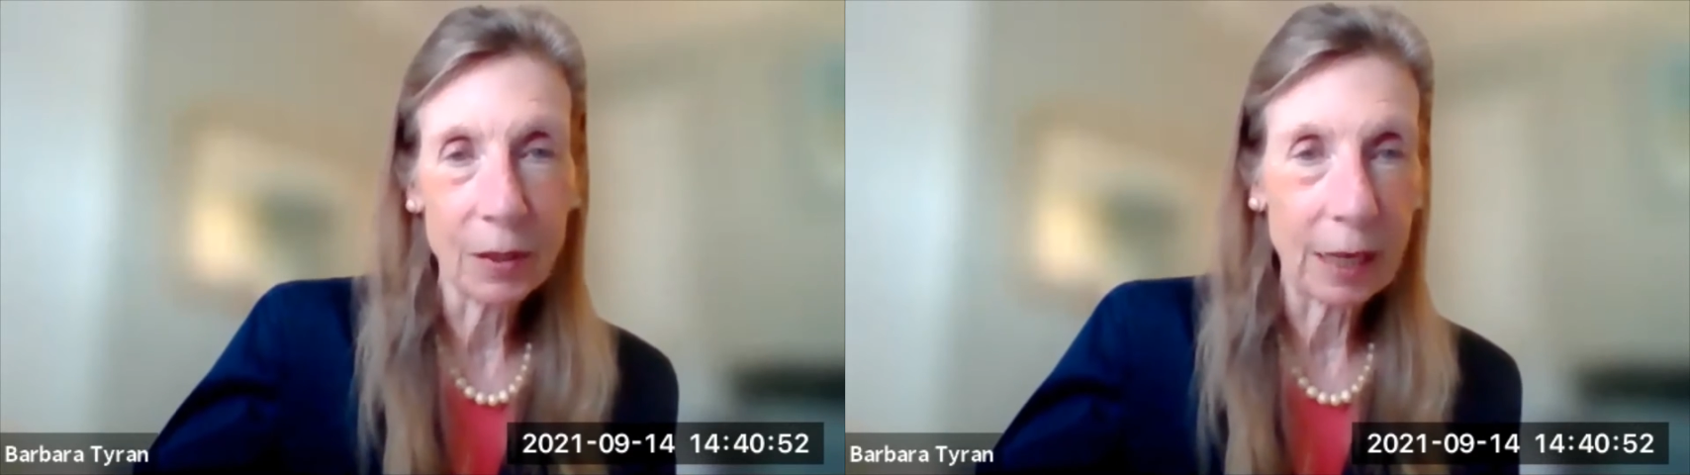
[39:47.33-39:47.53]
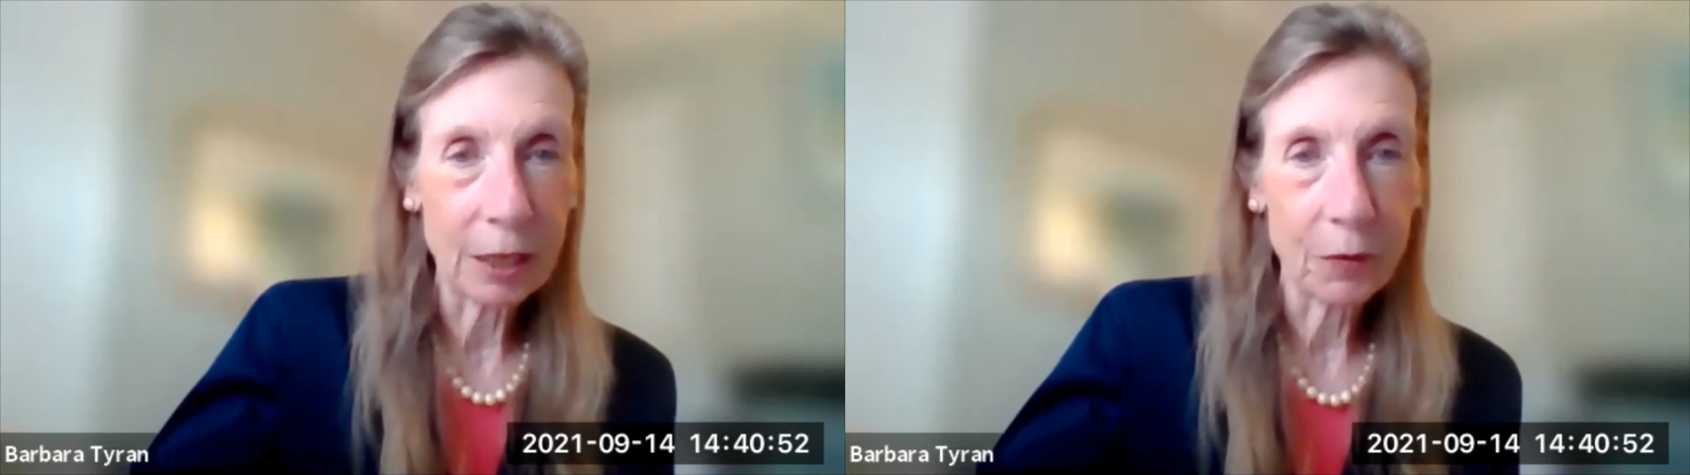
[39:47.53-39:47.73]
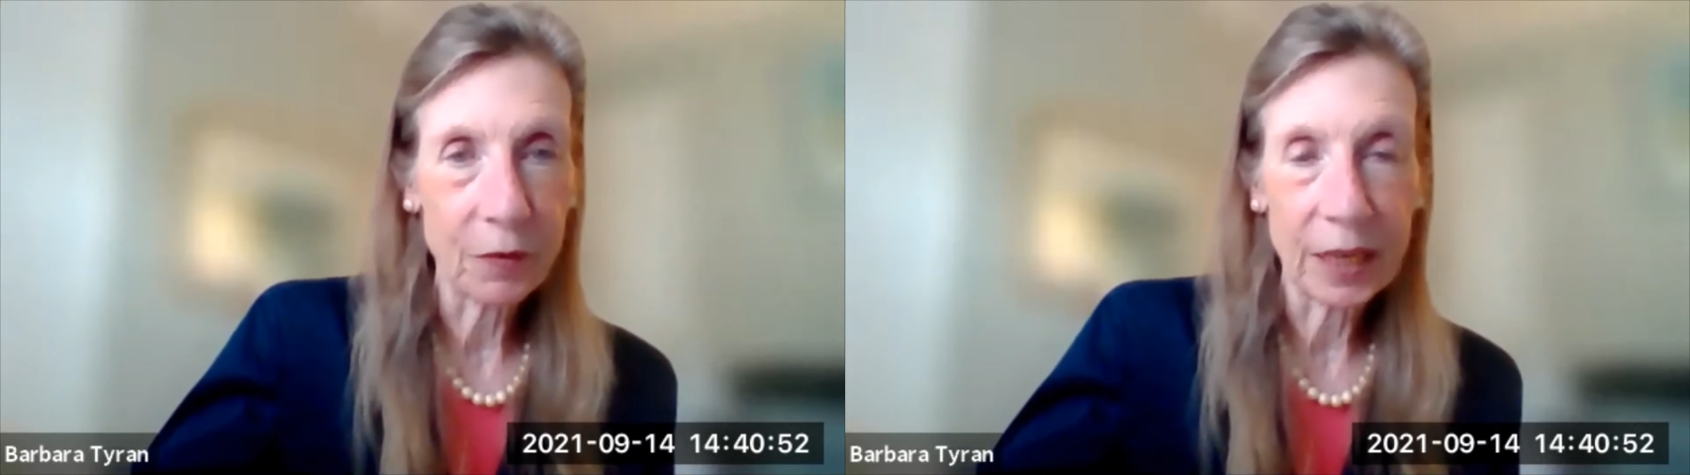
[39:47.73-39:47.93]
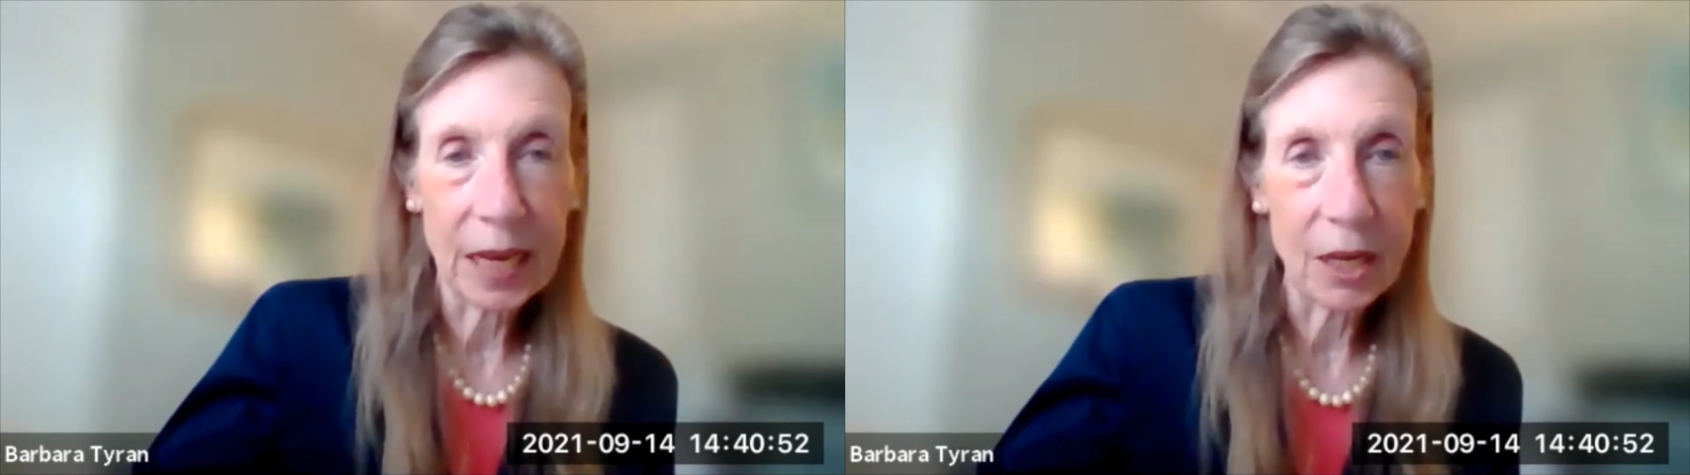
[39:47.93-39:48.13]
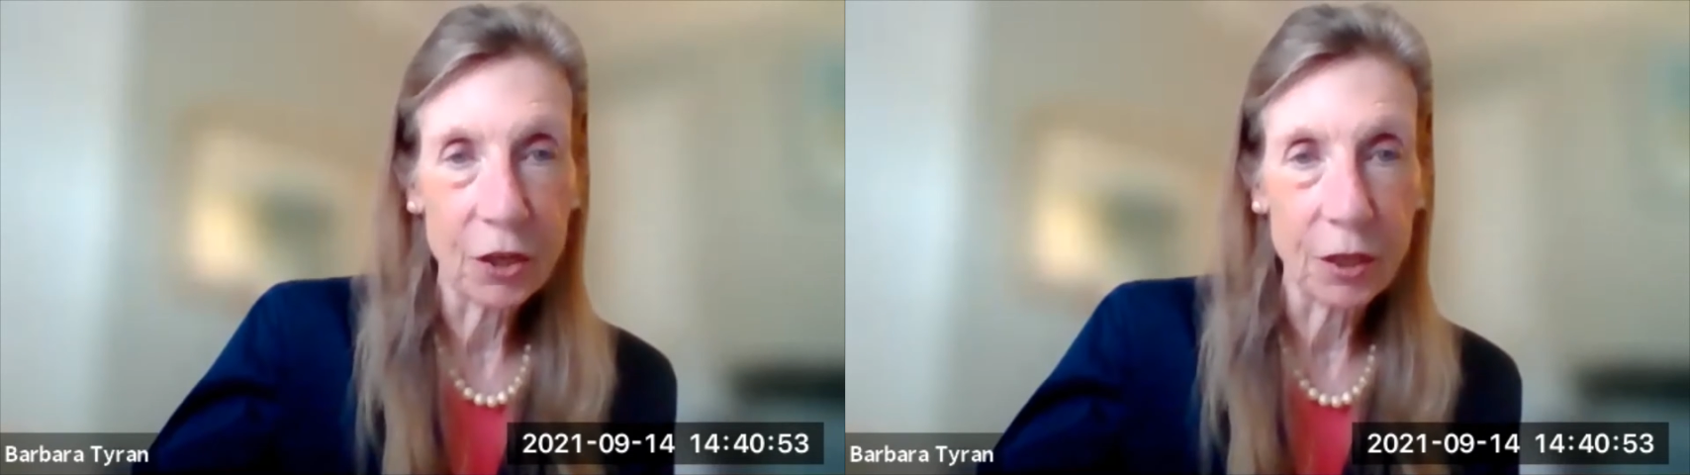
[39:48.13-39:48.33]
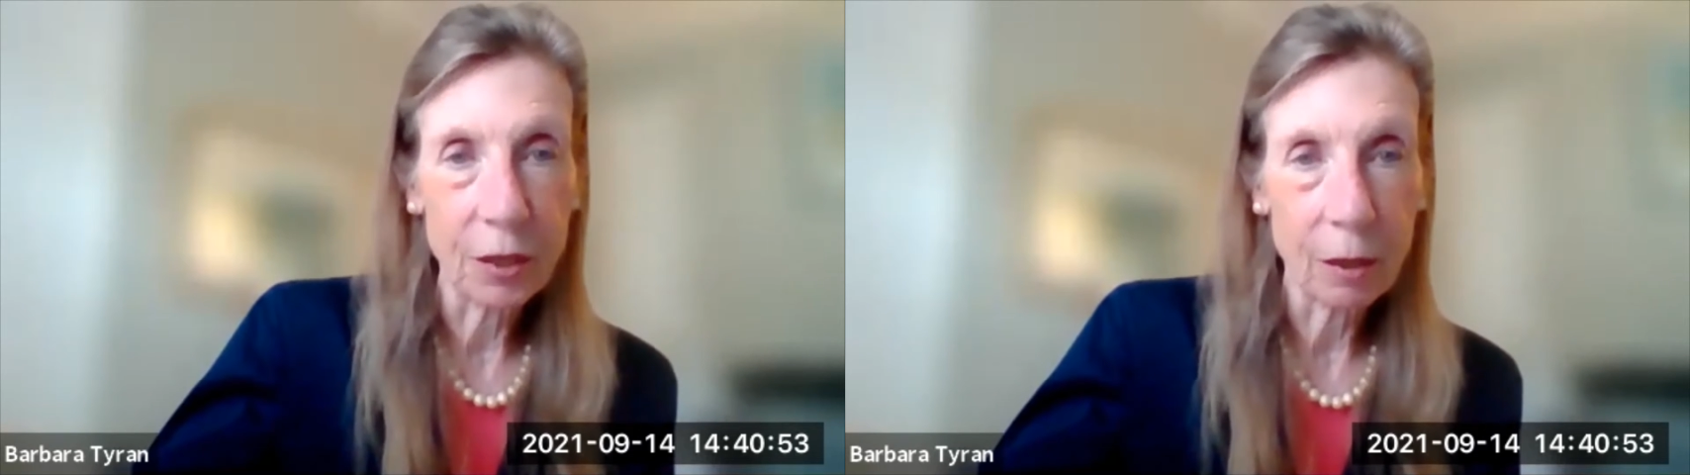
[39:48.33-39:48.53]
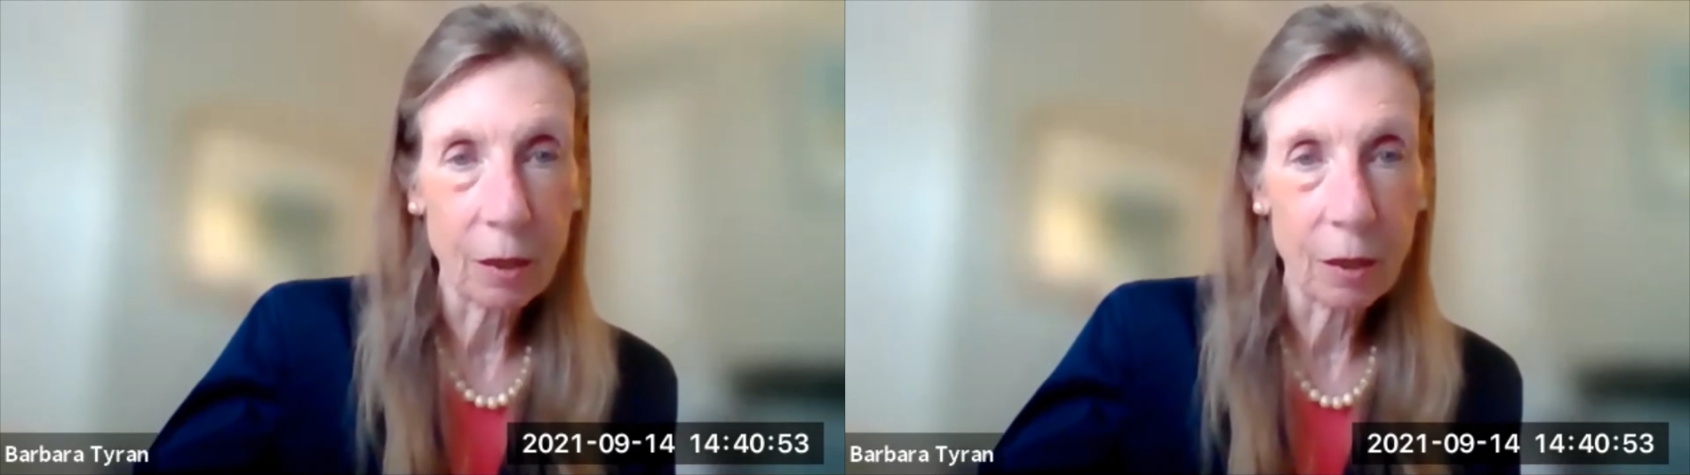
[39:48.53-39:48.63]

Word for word: electrification